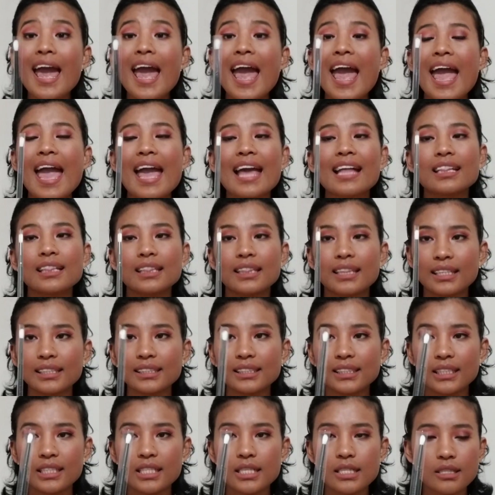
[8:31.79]
and this
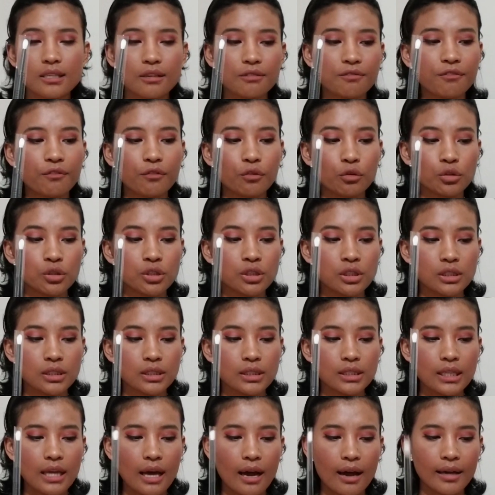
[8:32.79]
is a full
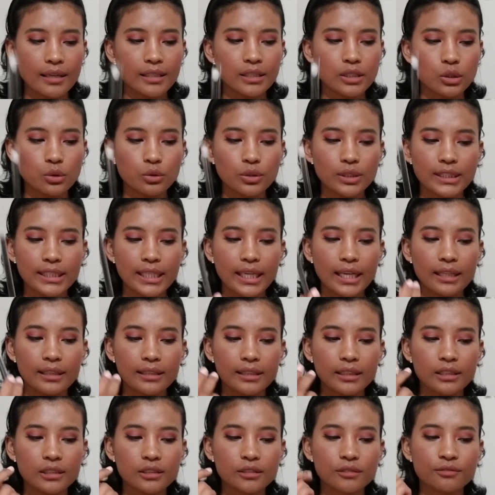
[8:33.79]
size
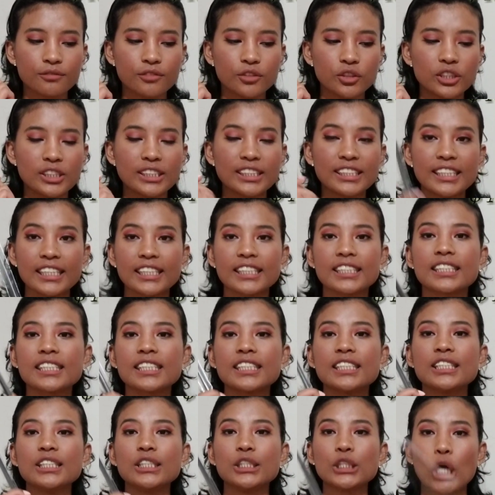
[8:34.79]
retailing for
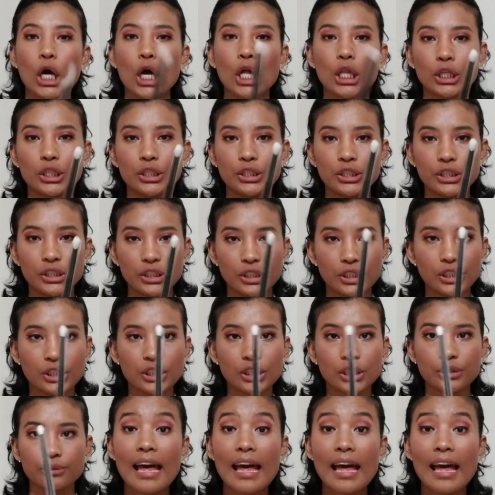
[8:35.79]
$16.